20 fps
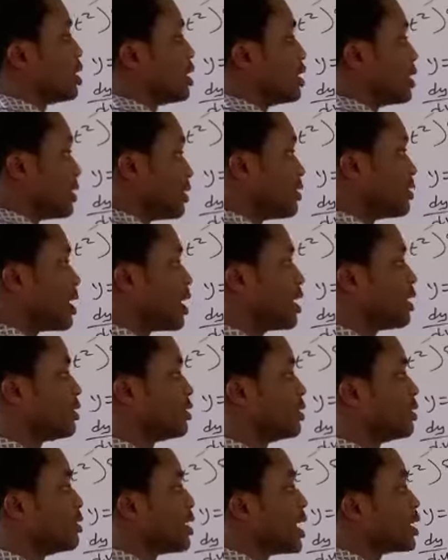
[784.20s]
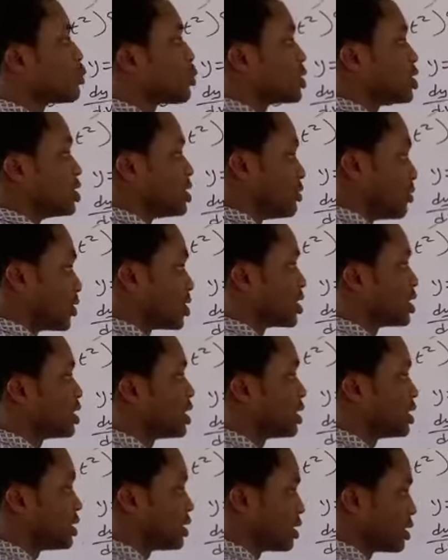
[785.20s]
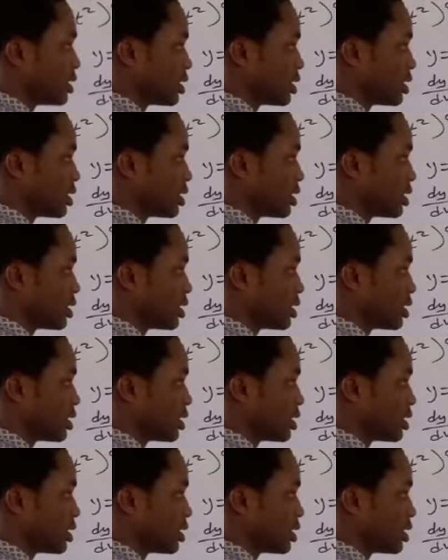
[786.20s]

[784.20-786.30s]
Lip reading: rewrite what is differentiated,